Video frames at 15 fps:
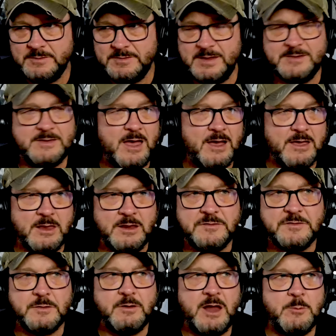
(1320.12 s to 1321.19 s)
TikTok and
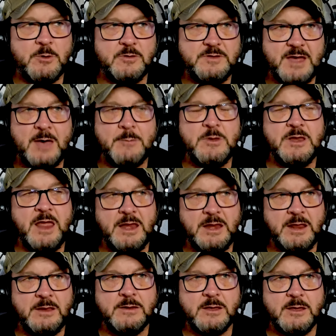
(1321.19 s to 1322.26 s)
Instagram are
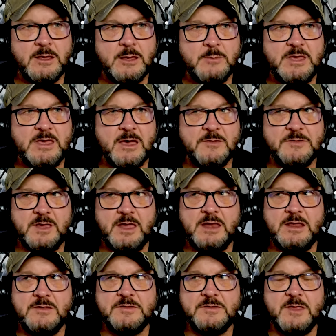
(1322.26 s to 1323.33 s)
dominating, because
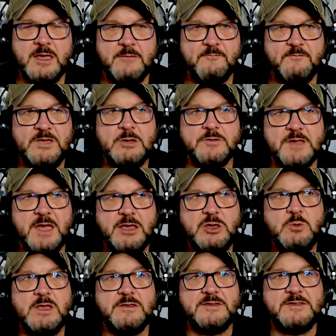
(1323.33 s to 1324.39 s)
it feels like
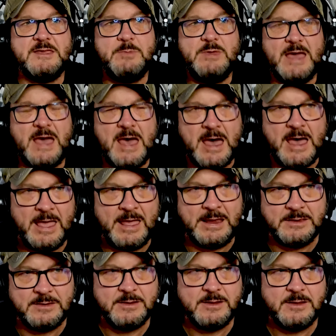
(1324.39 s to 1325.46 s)
you get to see
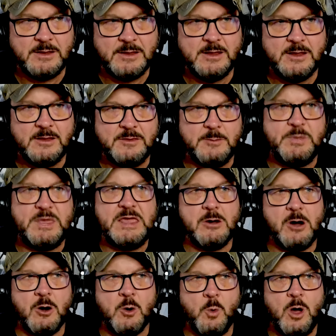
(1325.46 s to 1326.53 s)
behind the
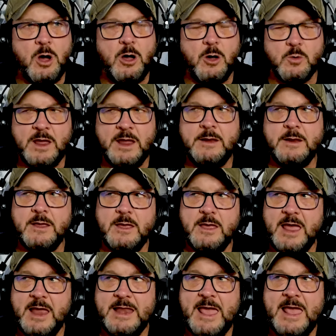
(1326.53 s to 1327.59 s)
PR wall, right?
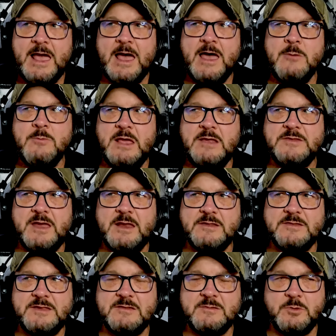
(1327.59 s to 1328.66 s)
And AI makes that
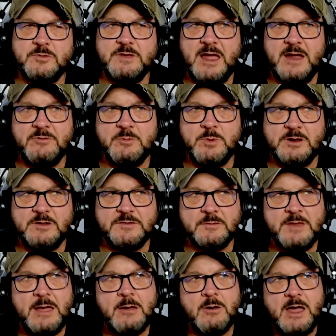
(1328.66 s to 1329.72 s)
accessible to everybody.
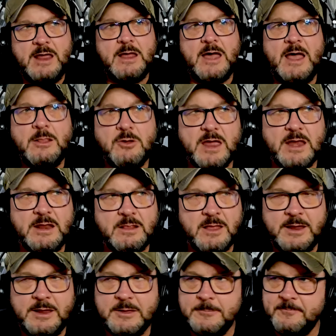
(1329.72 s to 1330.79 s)
So now I look at it
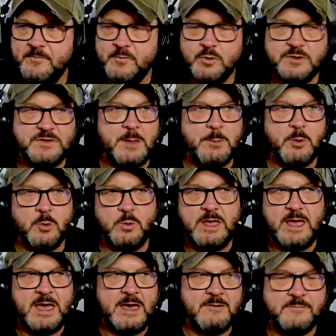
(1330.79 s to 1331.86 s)
like, for example,
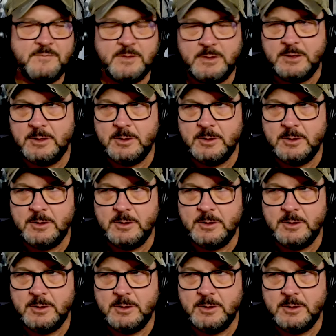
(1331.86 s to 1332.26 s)
we have